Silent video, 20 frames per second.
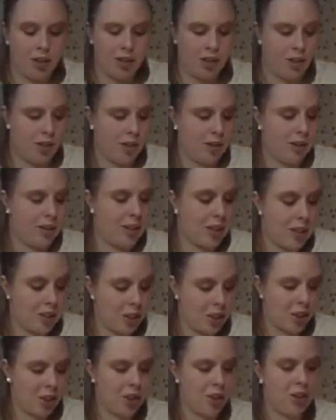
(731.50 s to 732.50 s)

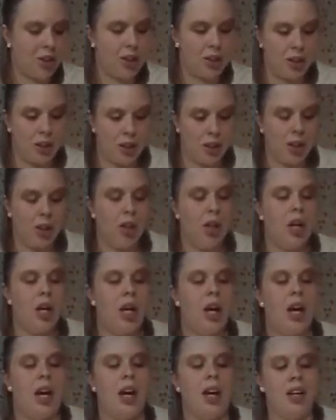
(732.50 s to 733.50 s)
scissors
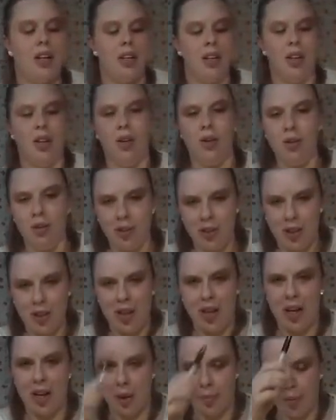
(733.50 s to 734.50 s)
and glue,
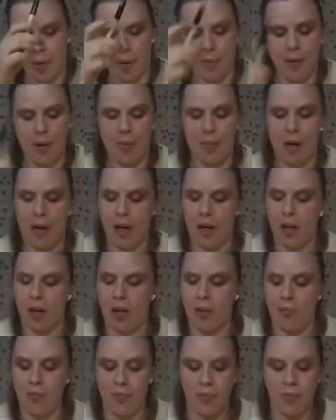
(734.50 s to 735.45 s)
and a permanent marker.